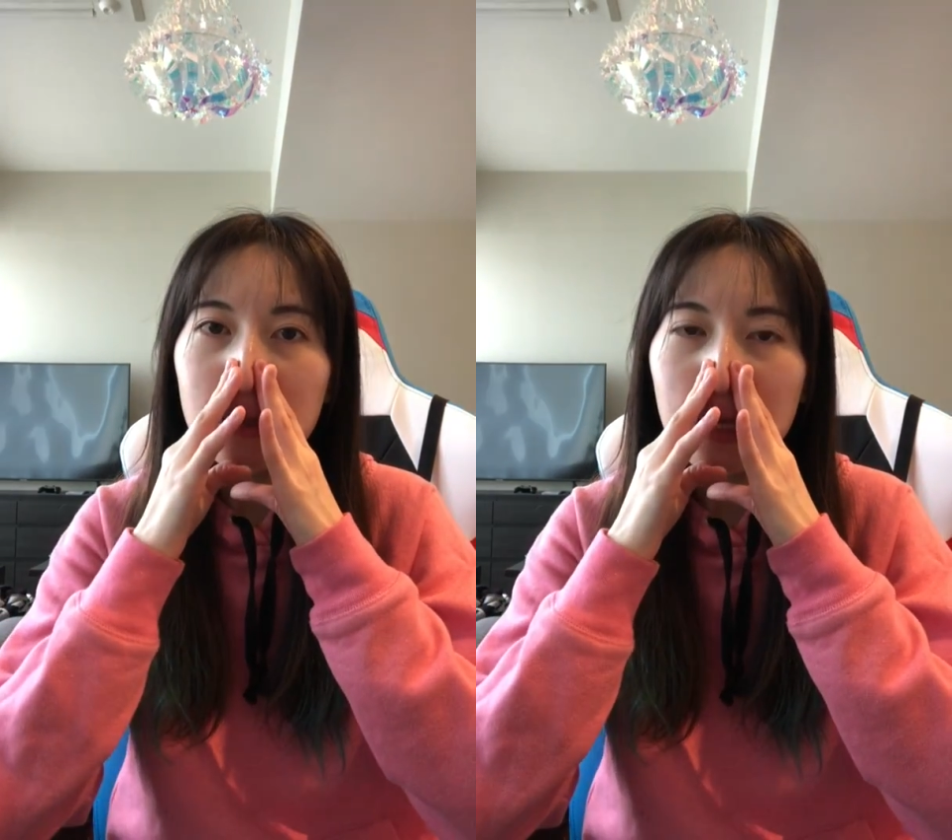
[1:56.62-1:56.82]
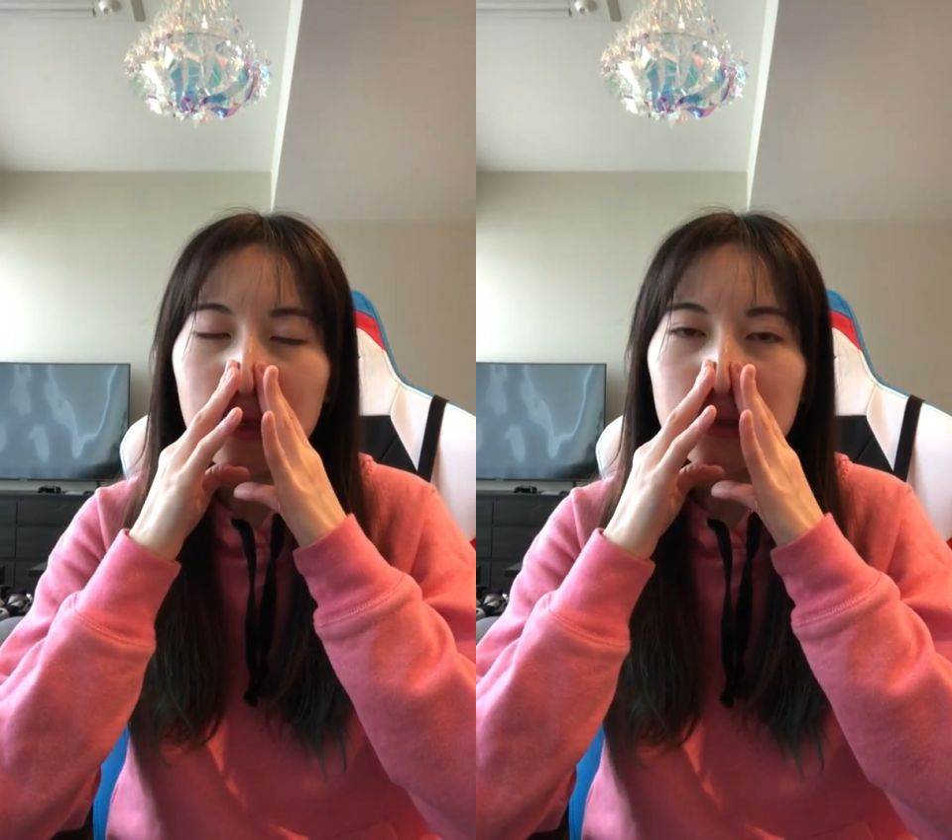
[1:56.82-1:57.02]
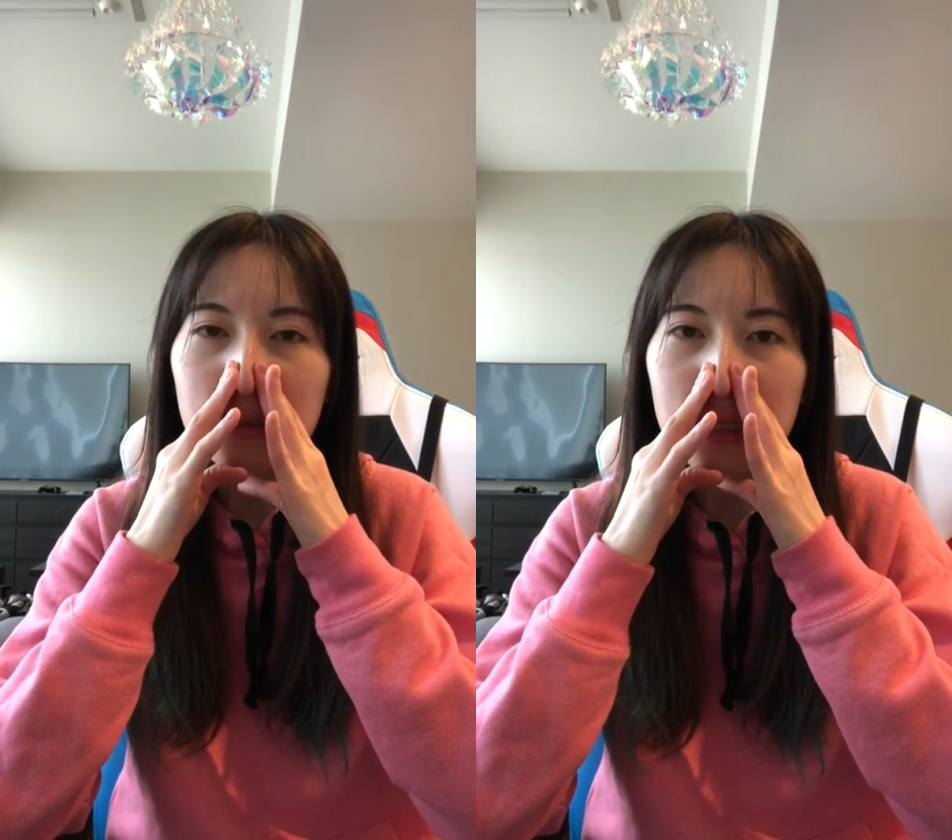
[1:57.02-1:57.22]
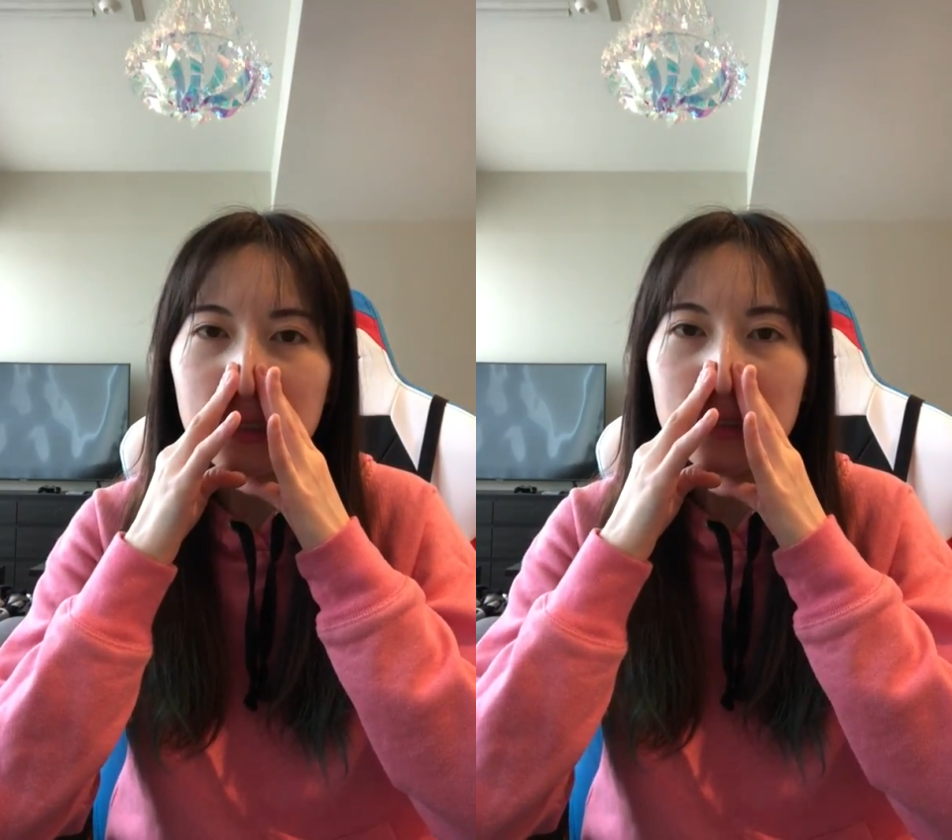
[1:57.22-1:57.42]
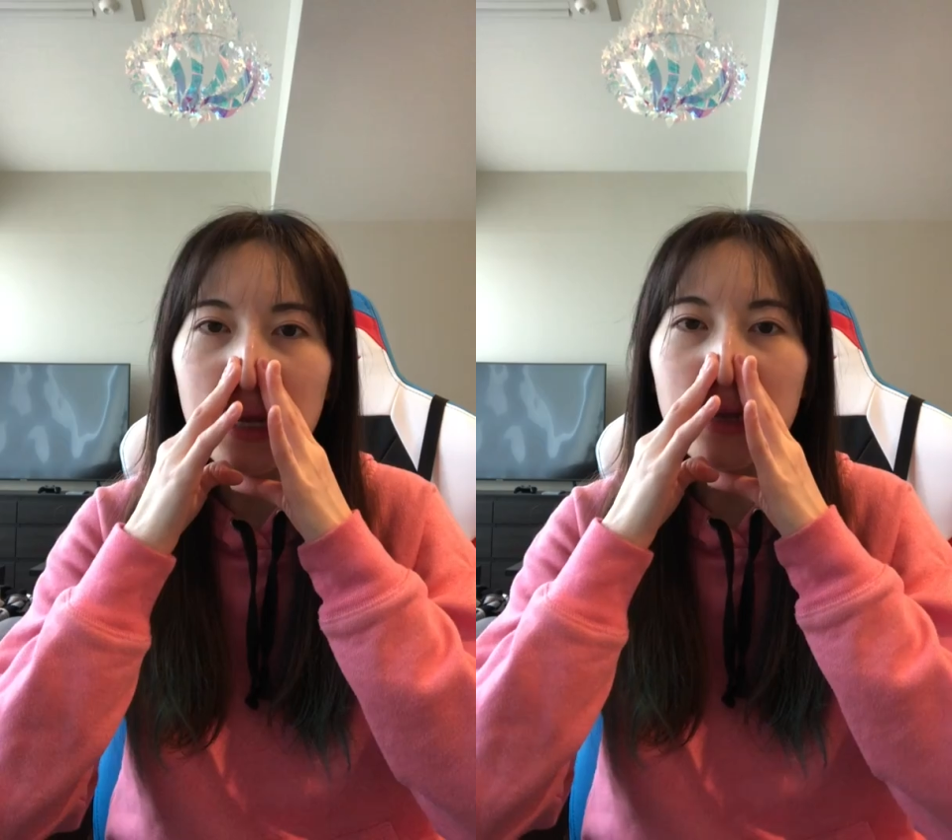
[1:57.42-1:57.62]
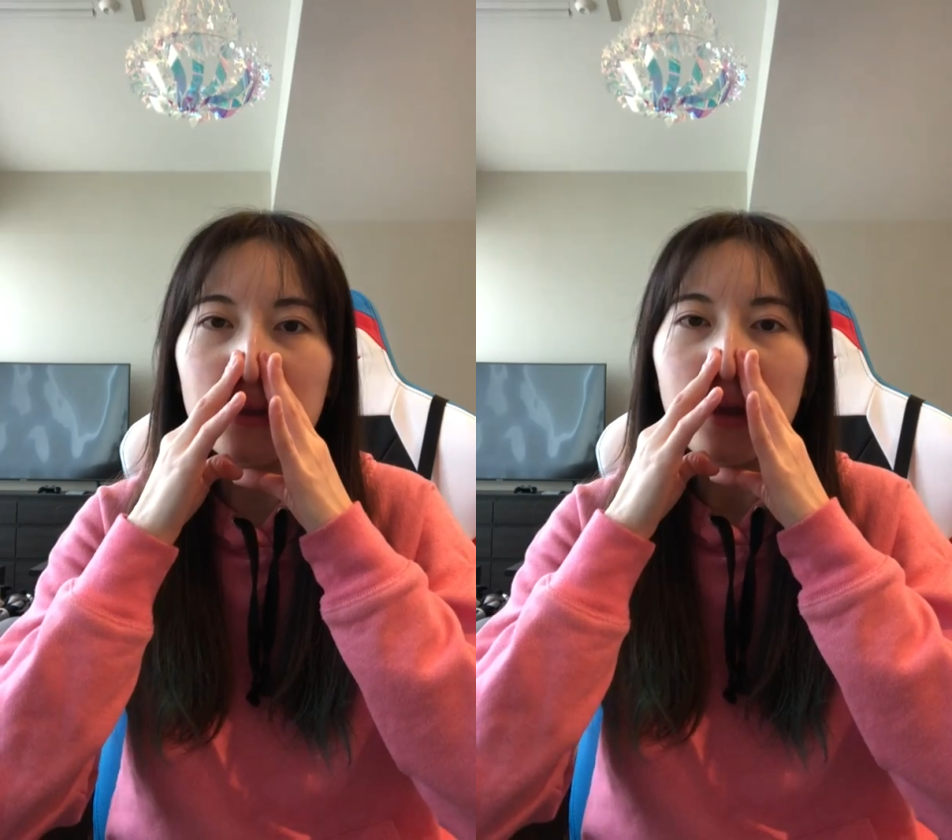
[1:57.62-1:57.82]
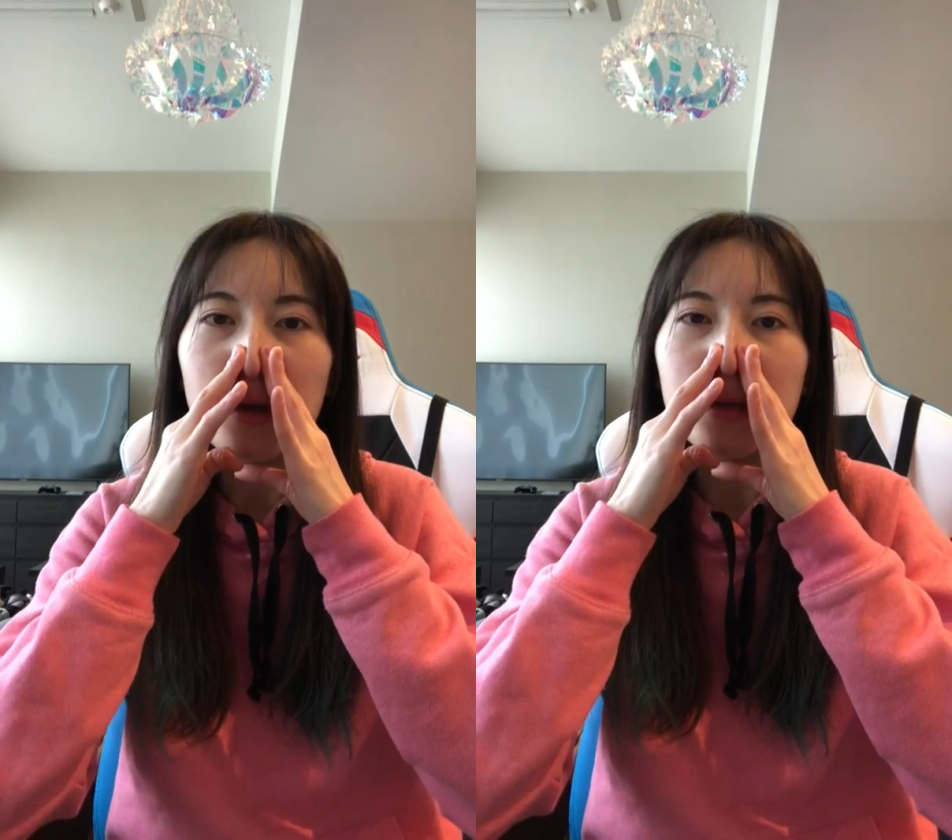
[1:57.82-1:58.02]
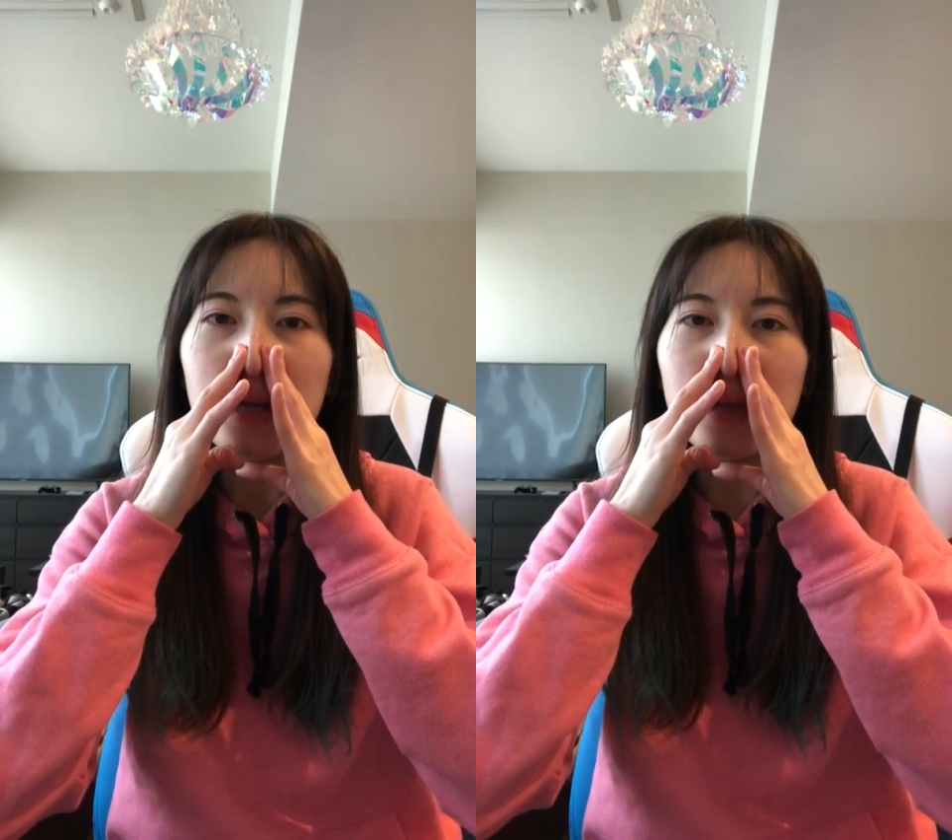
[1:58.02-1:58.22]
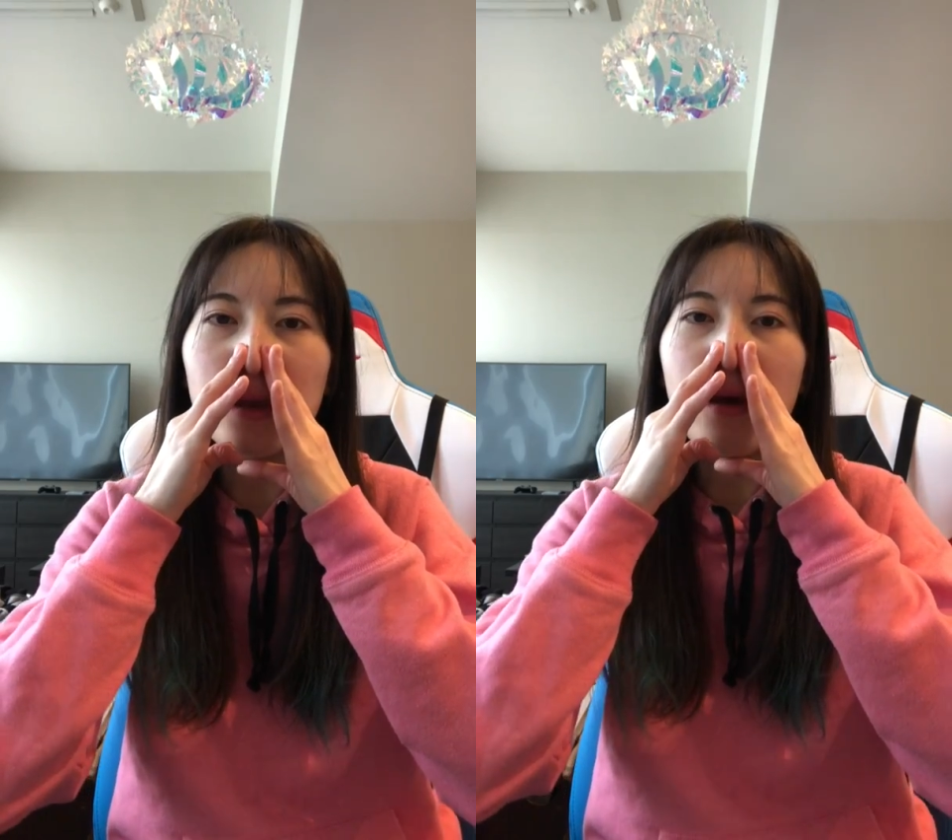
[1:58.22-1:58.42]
take a stance and get it